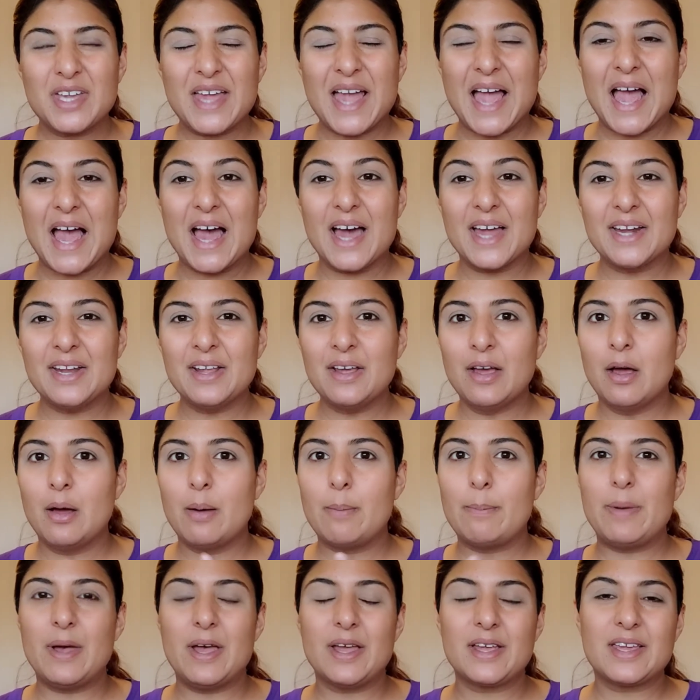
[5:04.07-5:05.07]
can,
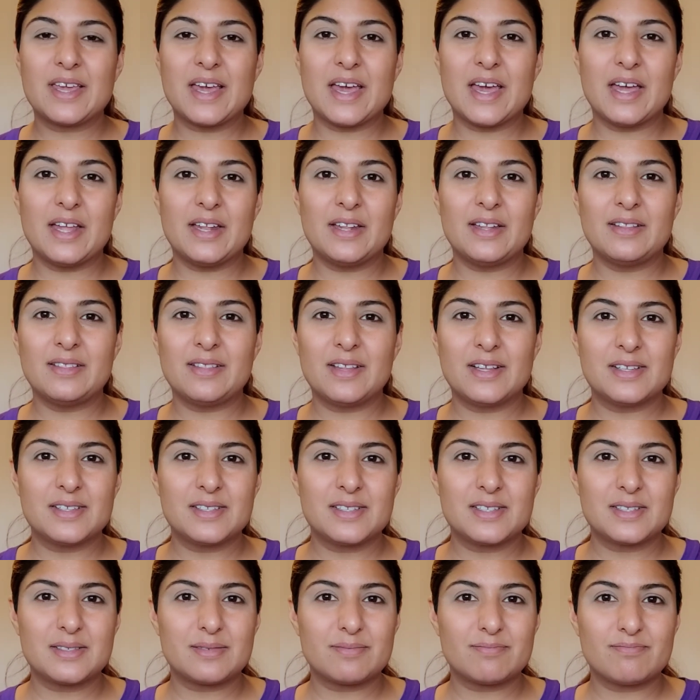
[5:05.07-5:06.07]
but again,
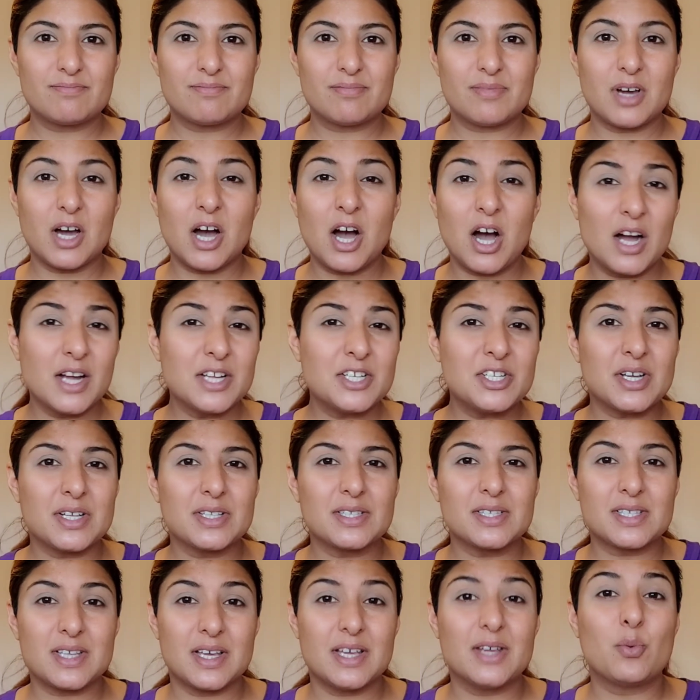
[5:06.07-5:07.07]
there's a high
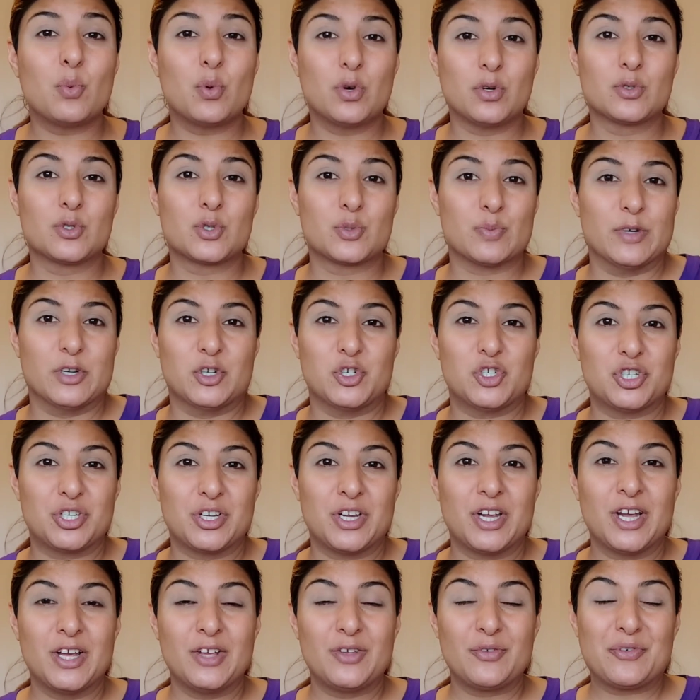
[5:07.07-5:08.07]
chance that it will smudge
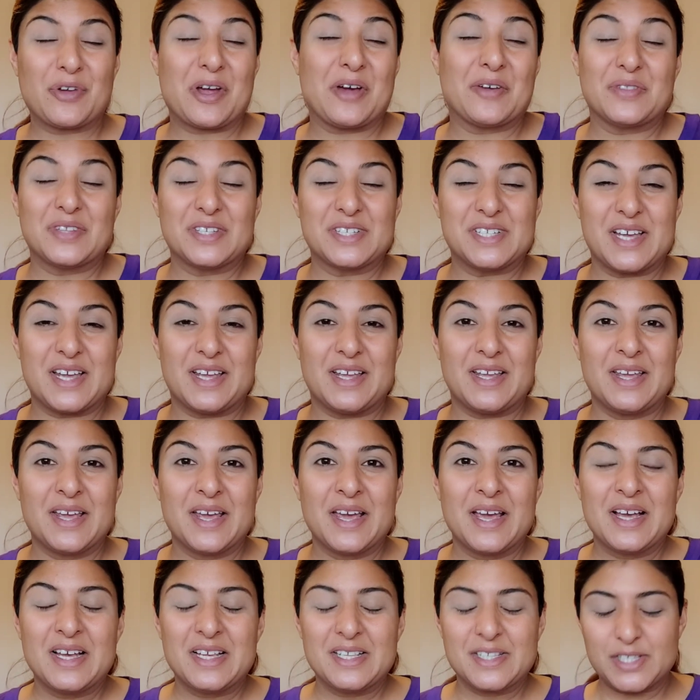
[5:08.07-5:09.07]
throughout the day.
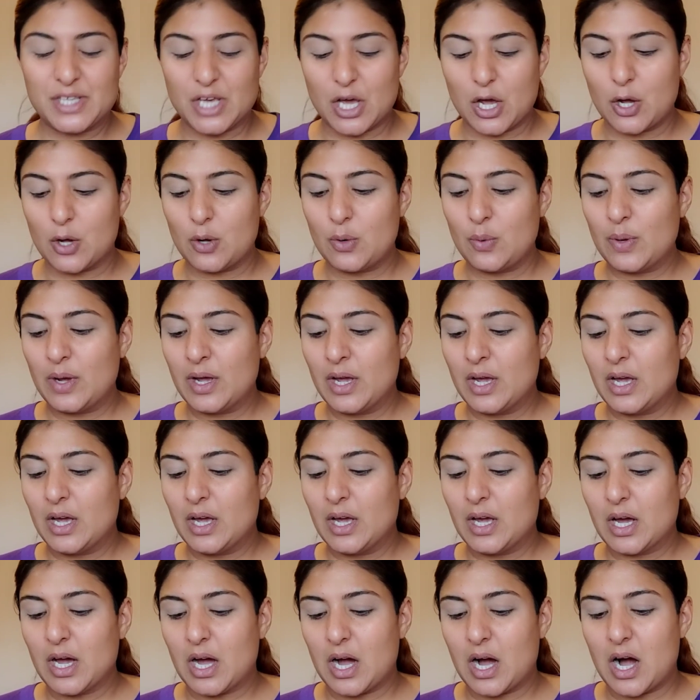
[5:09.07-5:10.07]
So
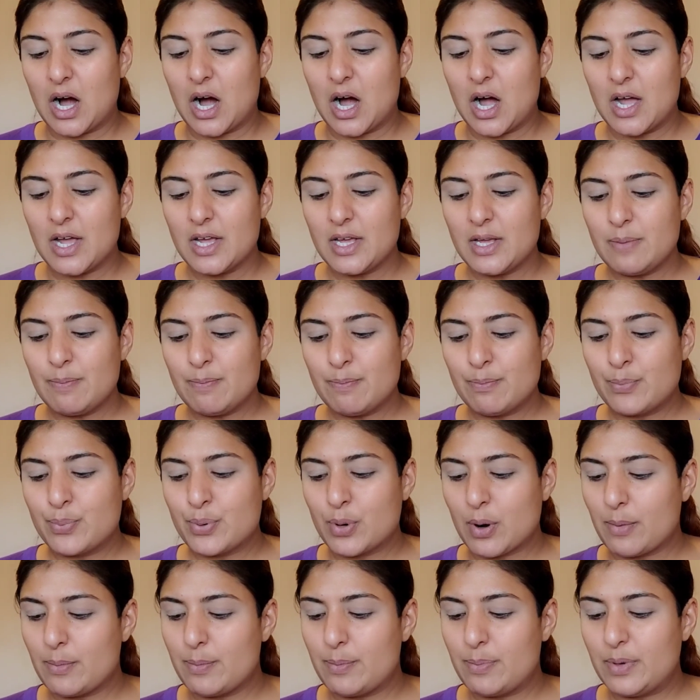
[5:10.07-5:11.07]
I
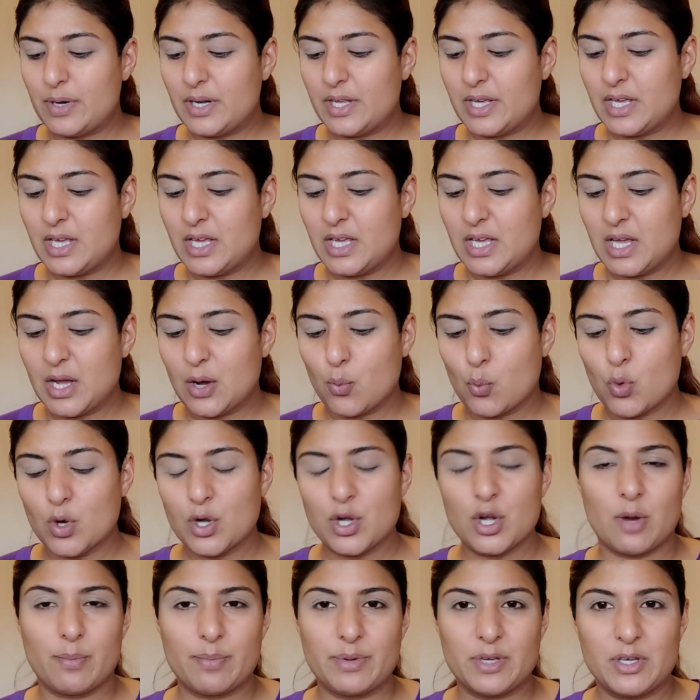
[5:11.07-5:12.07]
probably
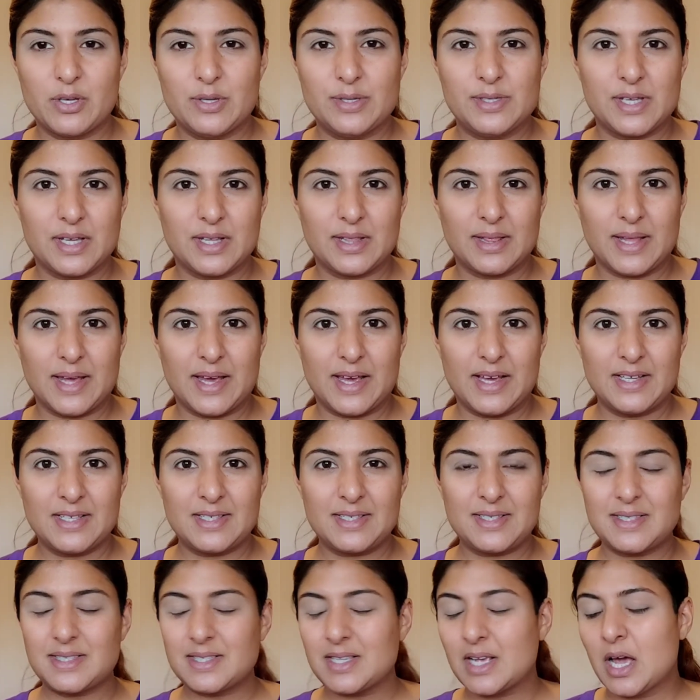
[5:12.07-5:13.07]
would not be using
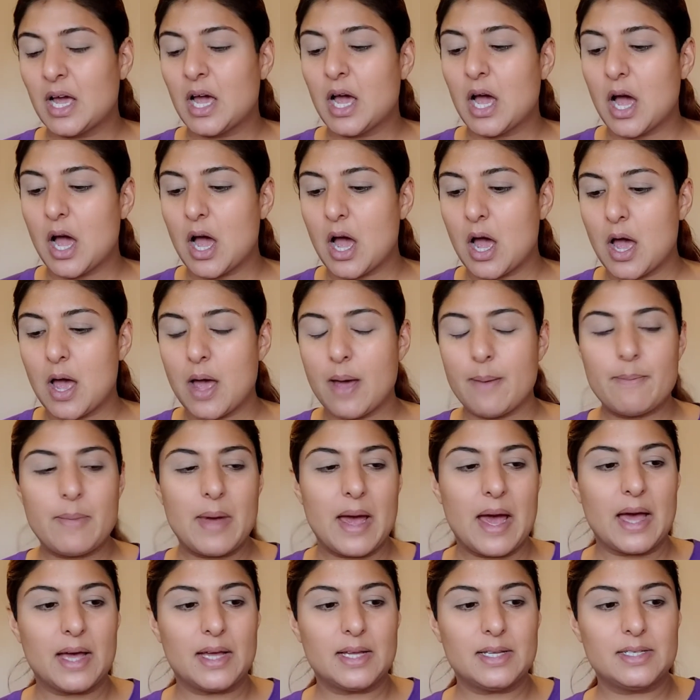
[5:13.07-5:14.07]
this,
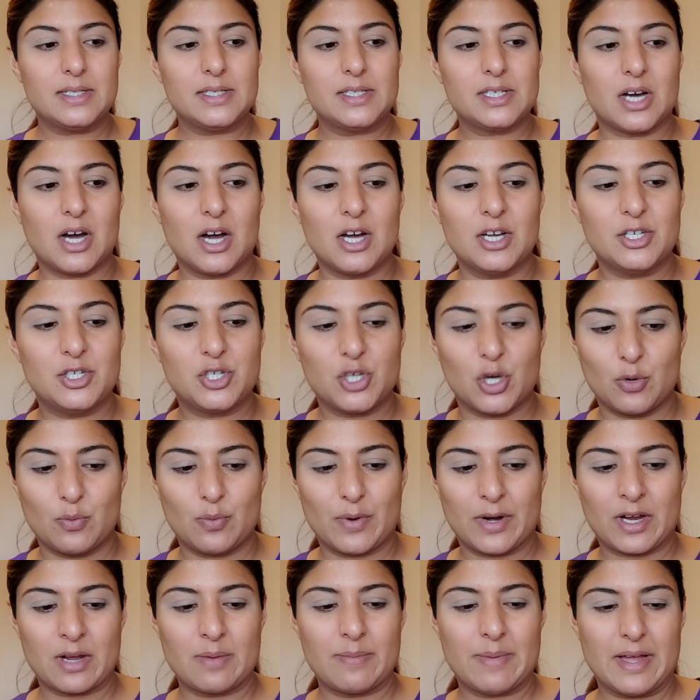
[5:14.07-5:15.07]
and I don't
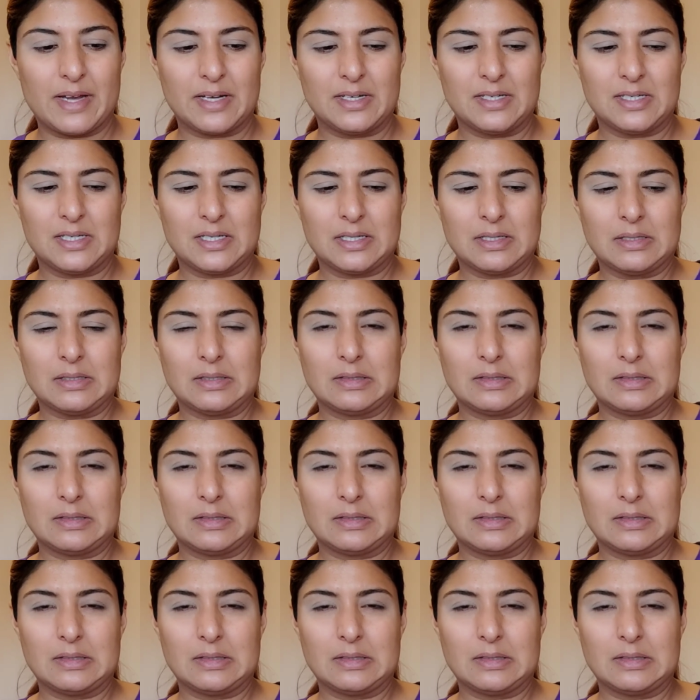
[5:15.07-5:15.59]
recommend